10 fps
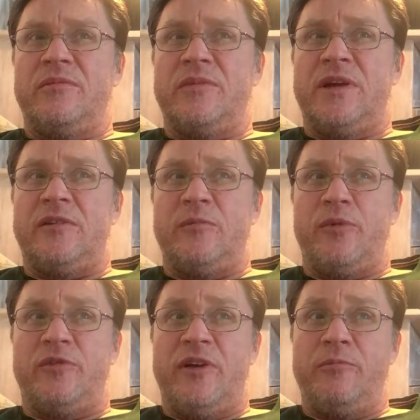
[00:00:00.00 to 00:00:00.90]
get in
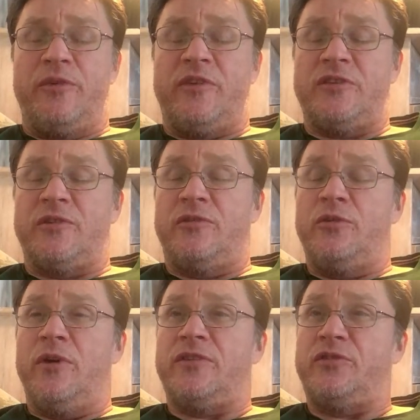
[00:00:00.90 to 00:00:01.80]
position to
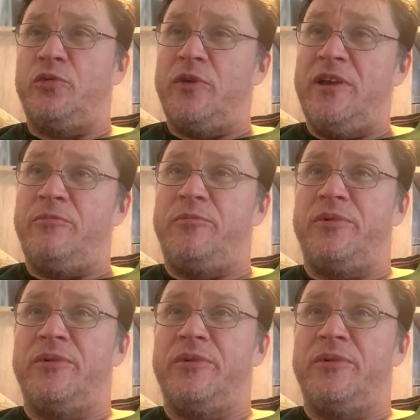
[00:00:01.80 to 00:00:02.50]
do a sweep.